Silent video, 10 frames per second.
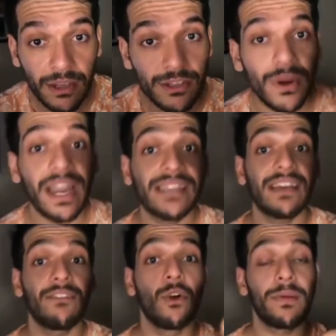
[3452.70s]
So guys,
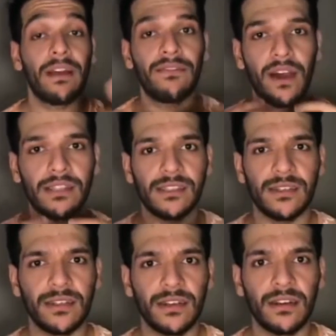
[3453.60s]
I hope I've
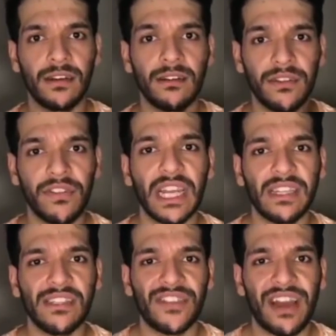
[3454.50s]
answered the
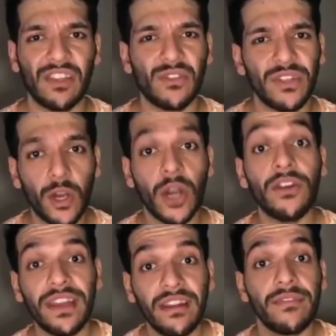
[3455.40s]
difficulties in traveling. So they're
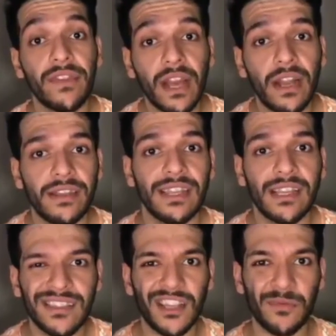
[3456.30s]
not really difficulties
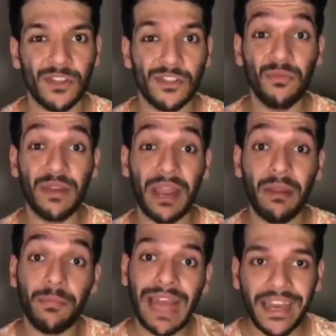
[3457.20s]
as such, because you
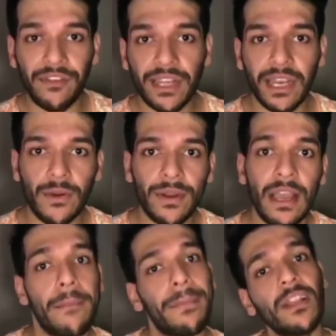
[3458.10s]
primarily plan everything out,
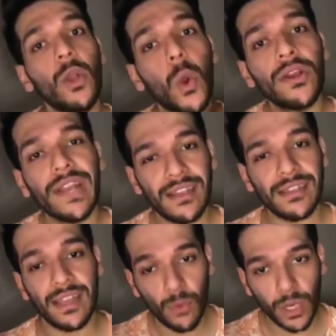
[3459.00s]
but the local
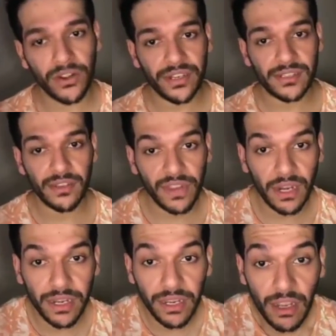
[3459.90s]
realities are what creates
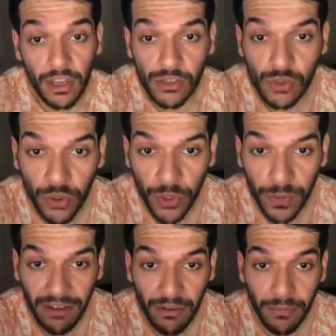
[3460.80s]
difficulty. Soon you
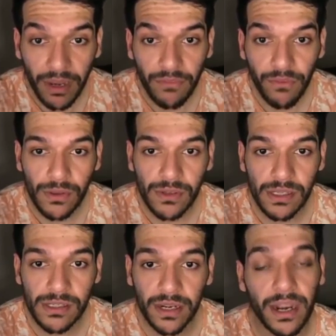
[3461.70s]
will have 1 million followers on
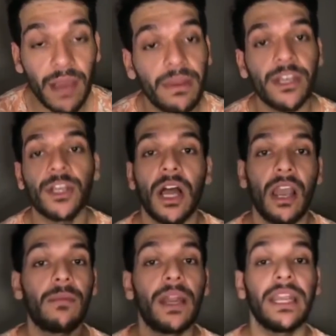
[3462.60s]
Instagram.
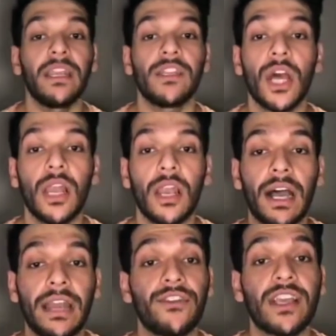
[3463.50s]
Inshallah, buddy,
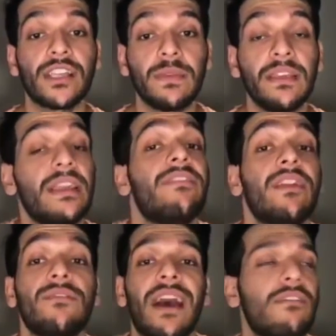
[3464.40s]
inshallah. And trust me, even
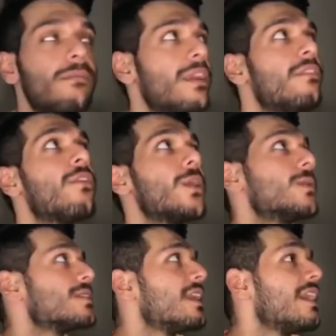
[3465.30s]
if I have 1 million
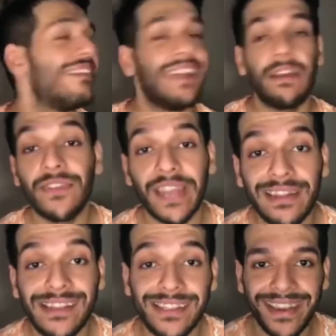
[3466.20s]
followers in life, I'll never
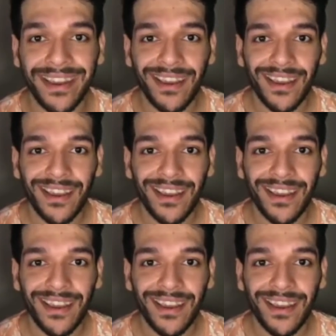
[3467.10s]
forget this day.